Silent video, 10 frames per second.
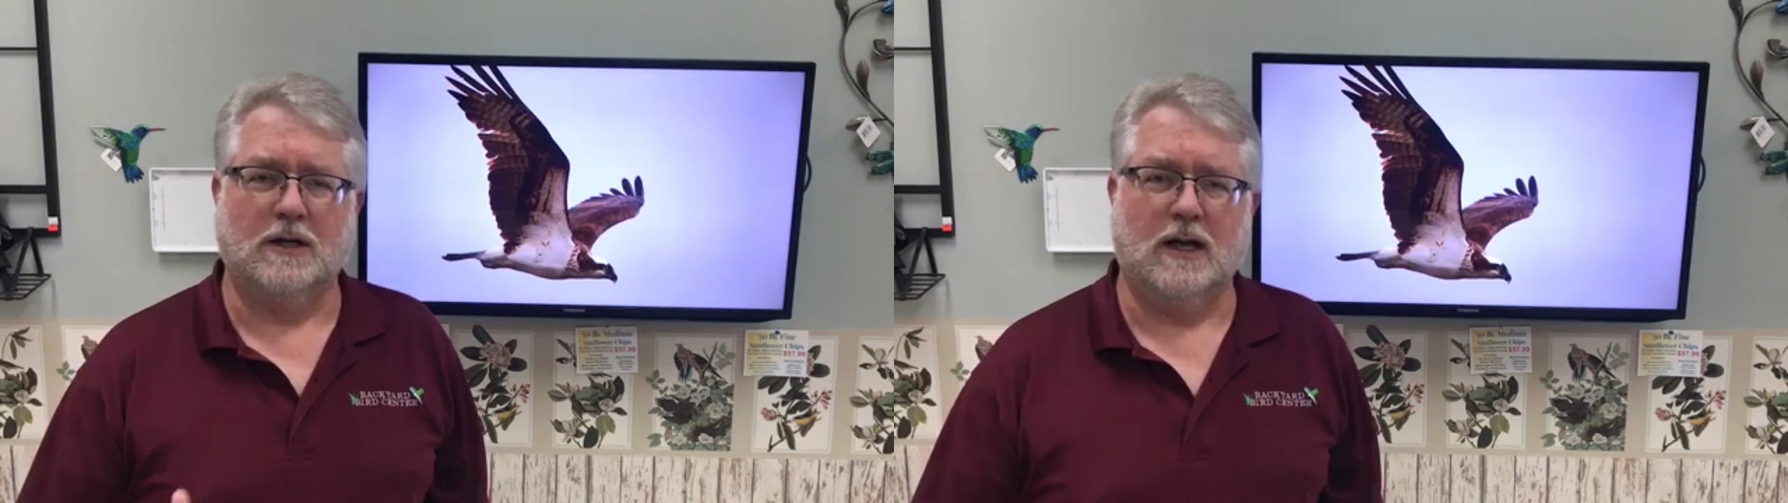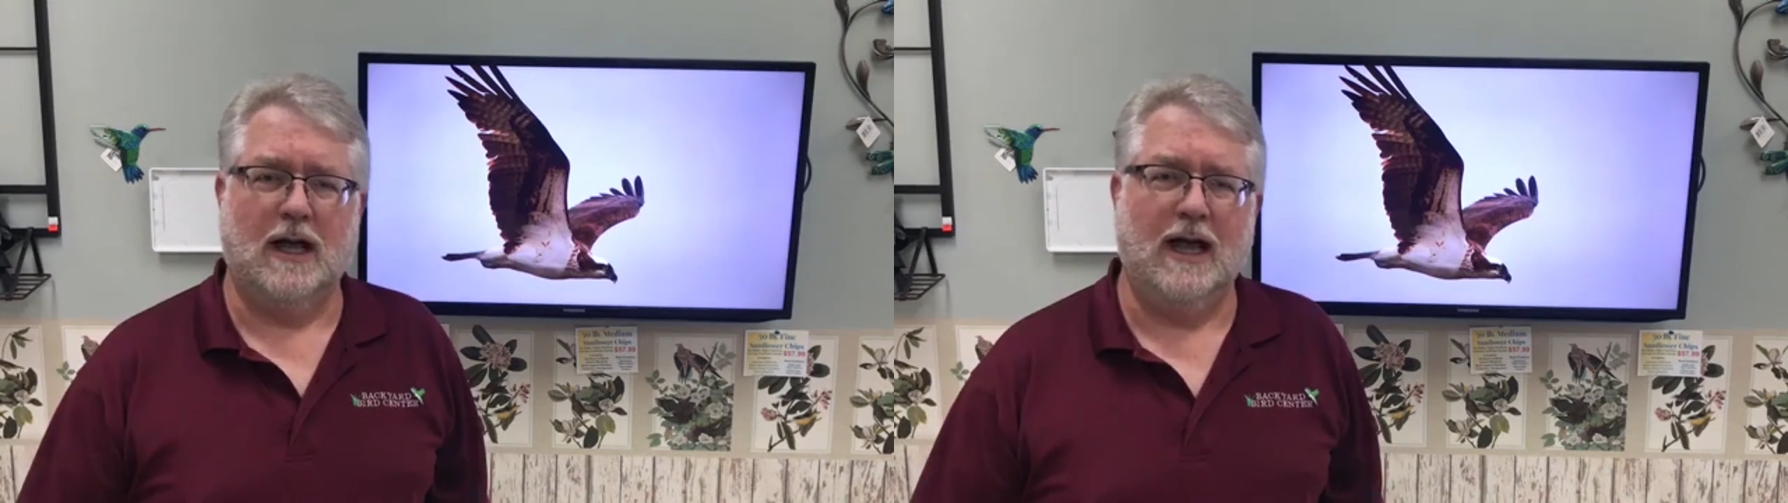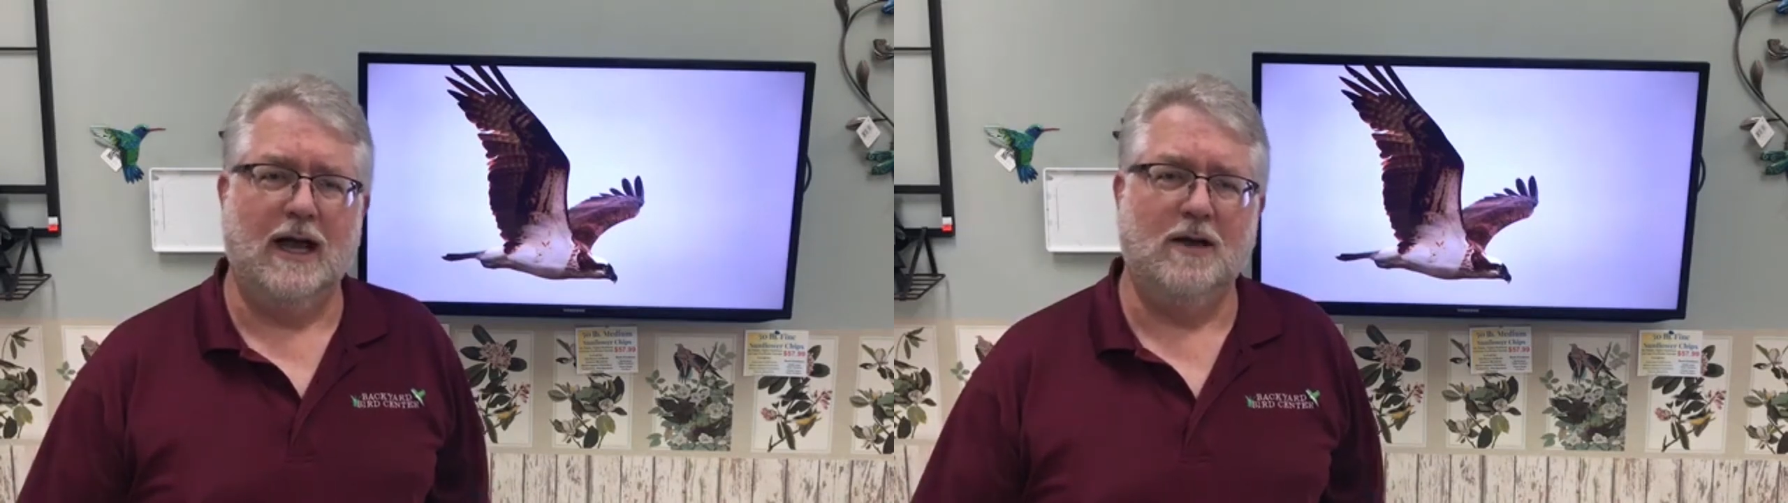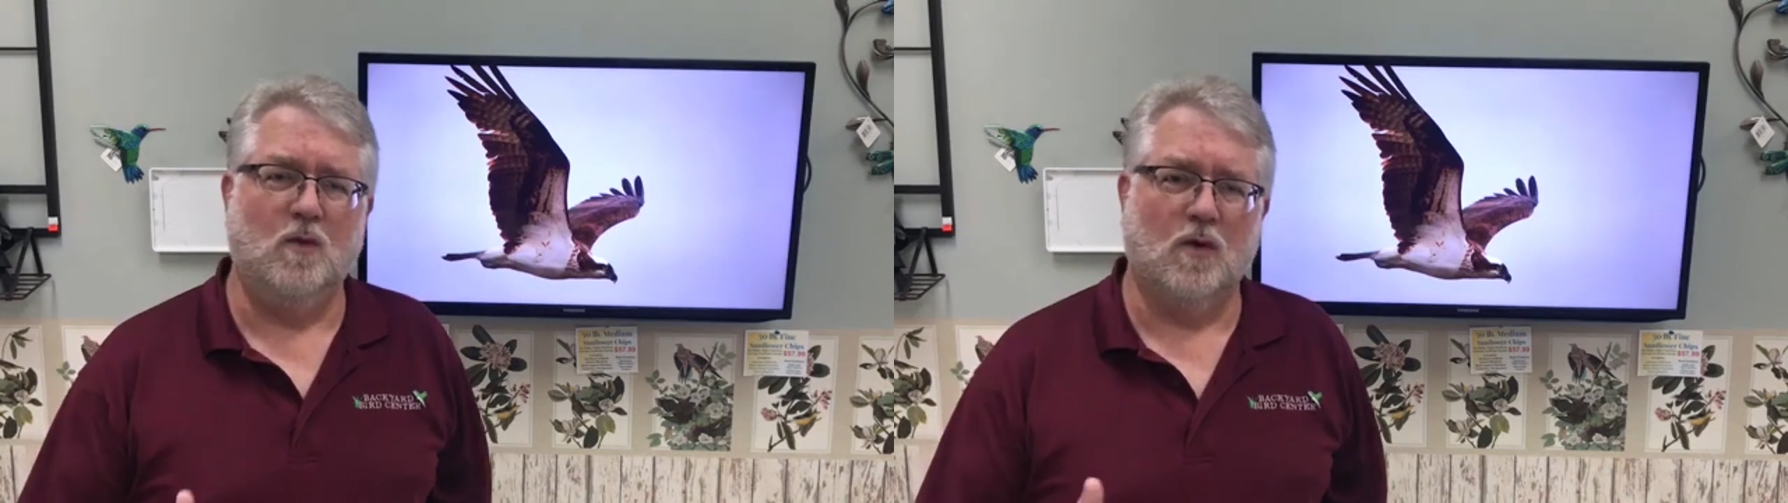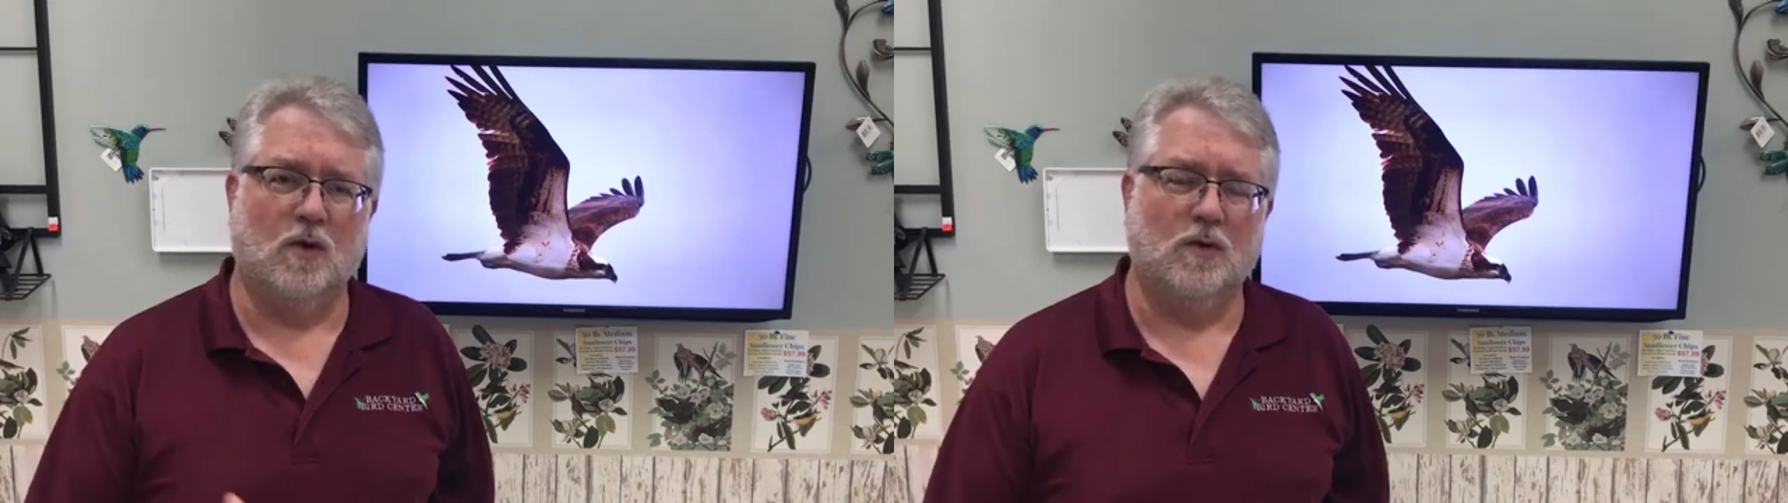
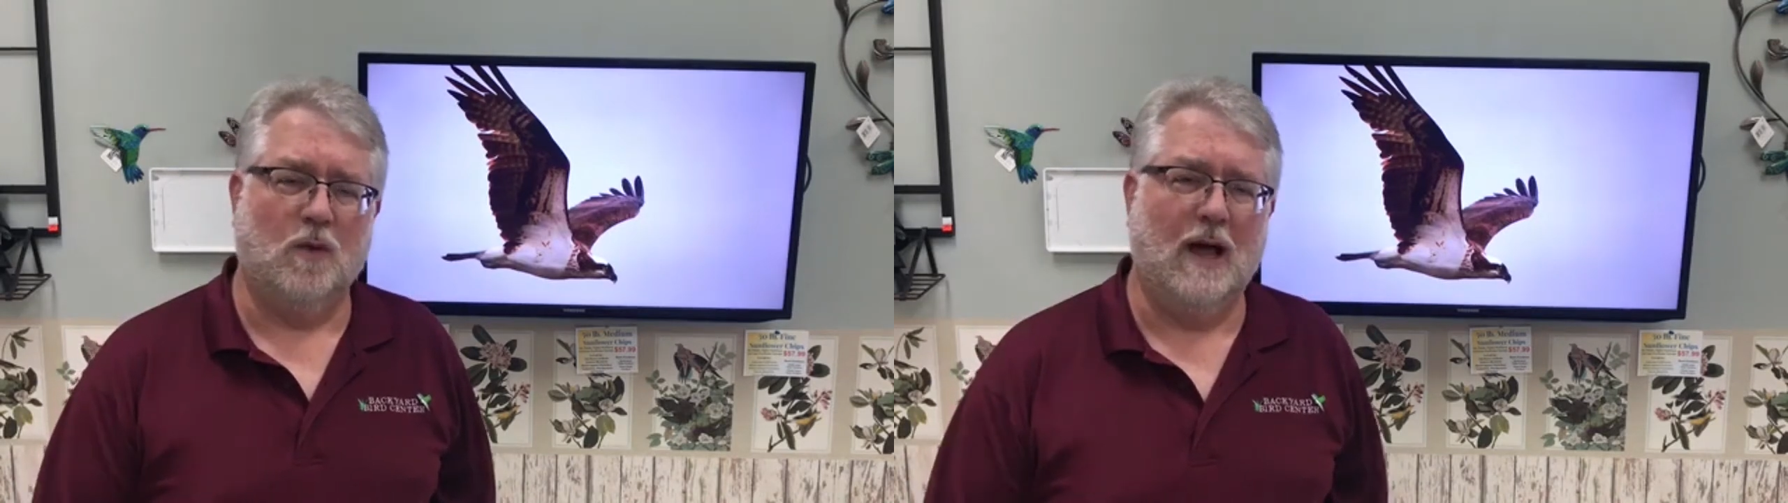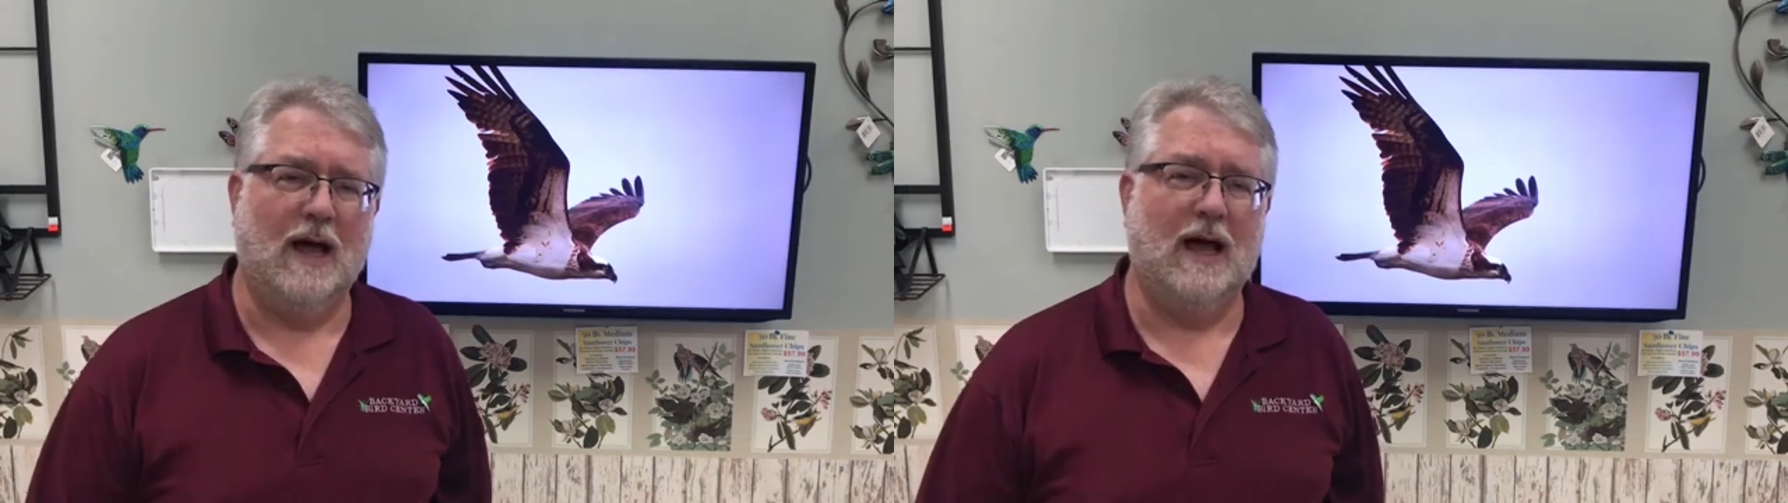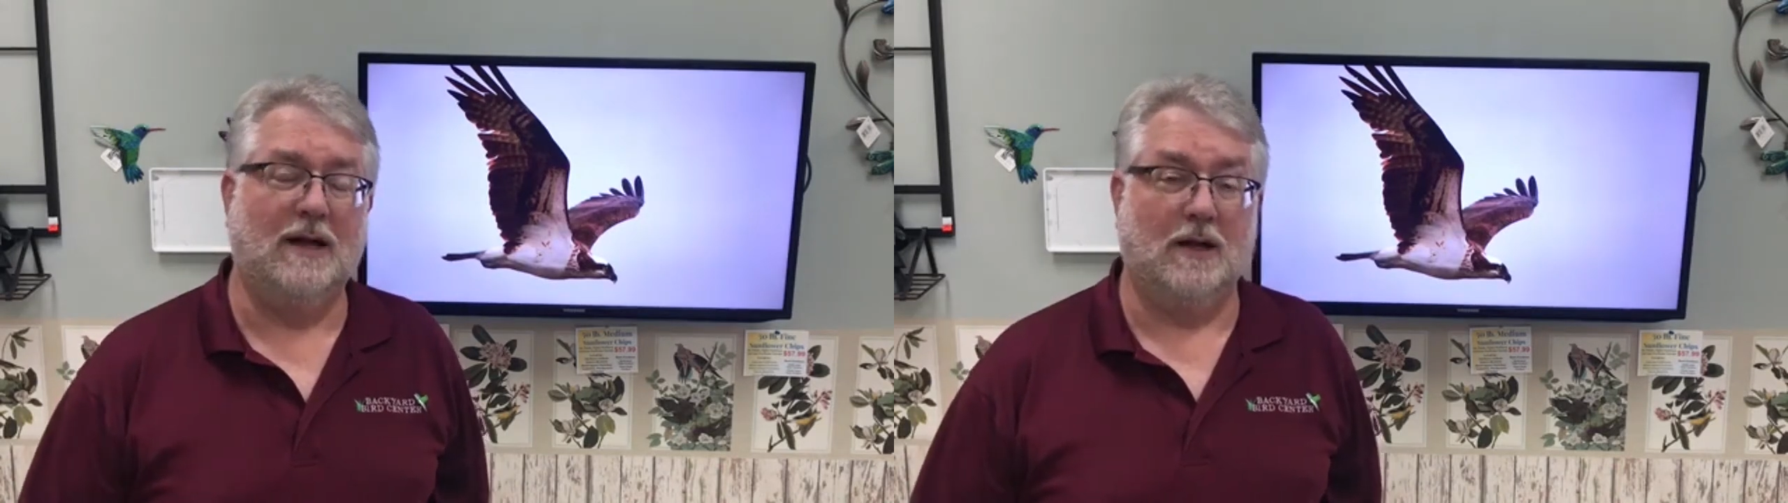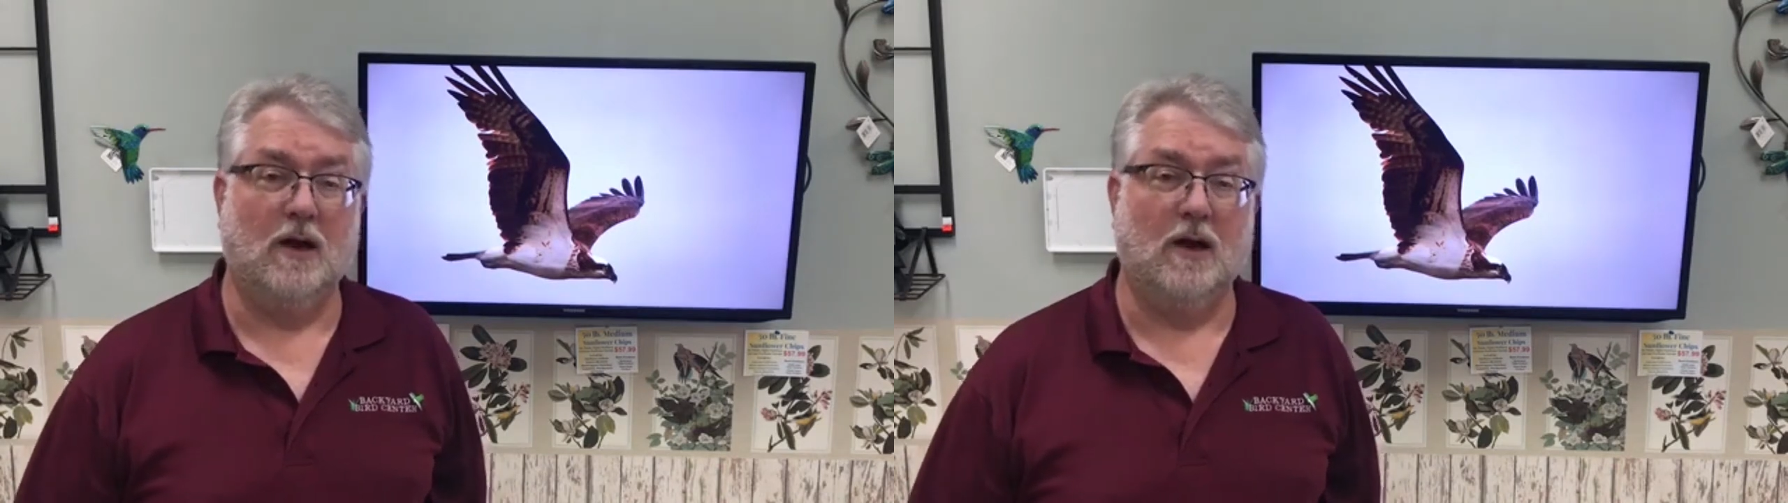decline worldwide,